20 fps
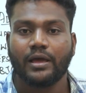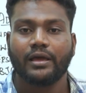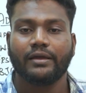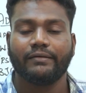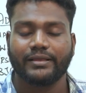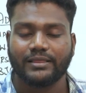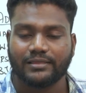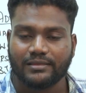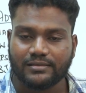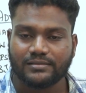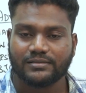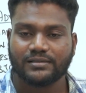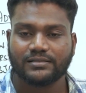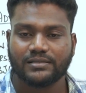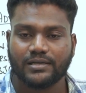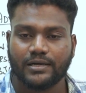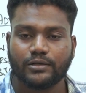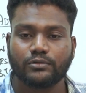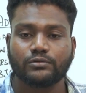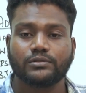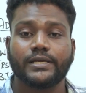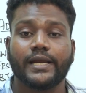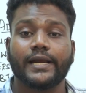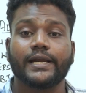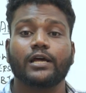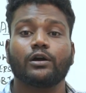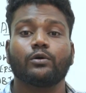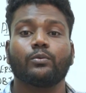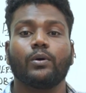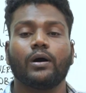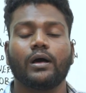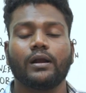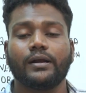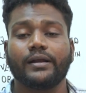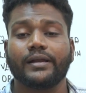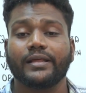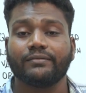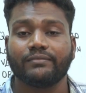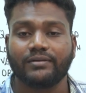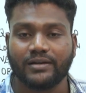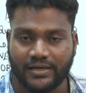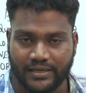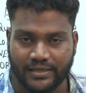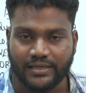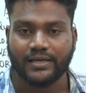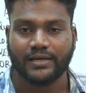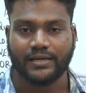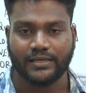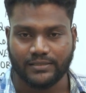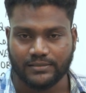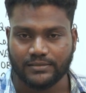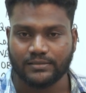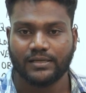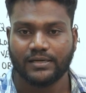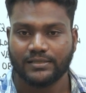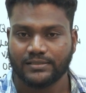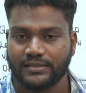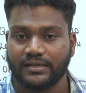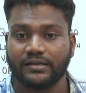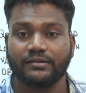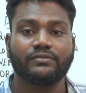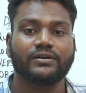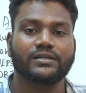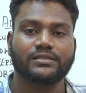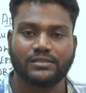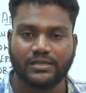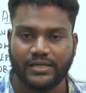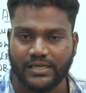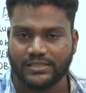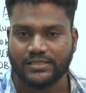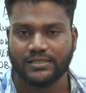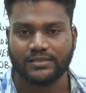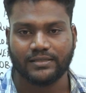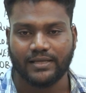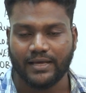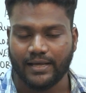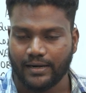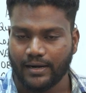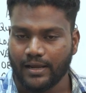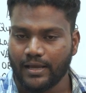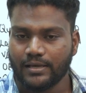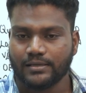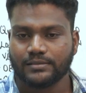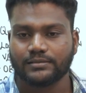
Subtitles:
When this is reduced, data quality will increase. There is an inverse relation there.